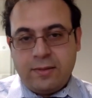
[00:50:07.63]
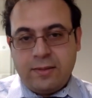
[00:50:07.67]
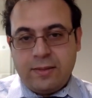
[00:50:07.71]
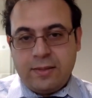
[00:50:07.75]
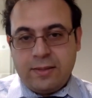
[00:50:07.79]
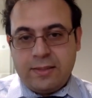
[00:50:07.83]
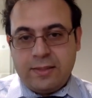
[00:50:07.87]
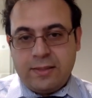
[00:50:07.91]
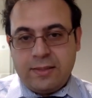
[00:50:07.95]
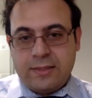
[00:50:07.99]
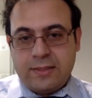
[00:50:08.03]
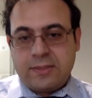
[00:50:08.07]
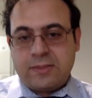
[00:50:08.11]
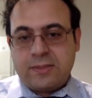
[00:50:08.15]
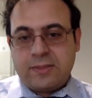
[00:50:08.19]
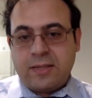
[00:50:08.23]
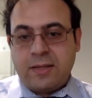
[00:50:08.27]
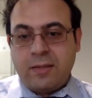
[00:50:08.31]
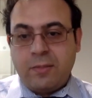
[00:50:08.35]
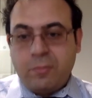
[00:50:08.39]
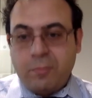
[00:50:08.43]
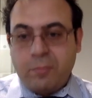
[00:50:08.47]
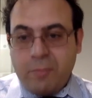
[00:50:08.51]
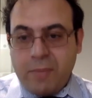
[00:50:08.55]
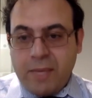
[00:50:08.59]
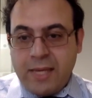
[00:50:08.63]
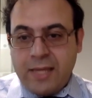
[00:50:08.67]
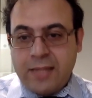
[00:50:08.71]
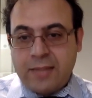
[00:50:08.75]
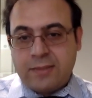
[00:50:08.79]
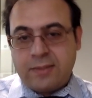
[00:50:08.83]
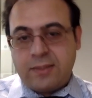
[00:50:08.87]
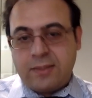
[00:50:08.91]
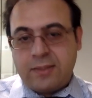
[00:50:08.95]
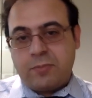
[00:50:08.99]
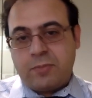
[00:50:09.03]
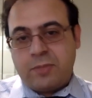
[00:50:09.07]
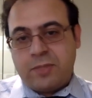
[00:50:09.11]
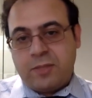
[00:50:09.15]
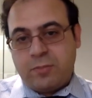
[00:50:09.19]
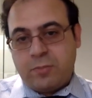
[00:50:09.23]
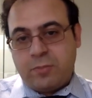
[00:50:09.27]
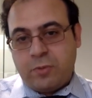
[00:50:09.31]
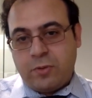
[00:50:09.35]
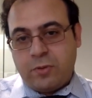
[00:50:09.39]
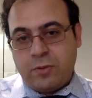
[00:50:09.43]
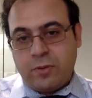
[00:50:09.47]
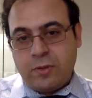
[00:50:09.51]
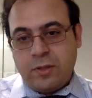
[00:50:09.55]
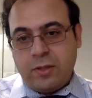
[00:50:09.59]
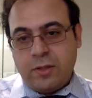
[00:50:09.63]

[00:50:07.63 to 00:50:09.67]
This is amazing, people.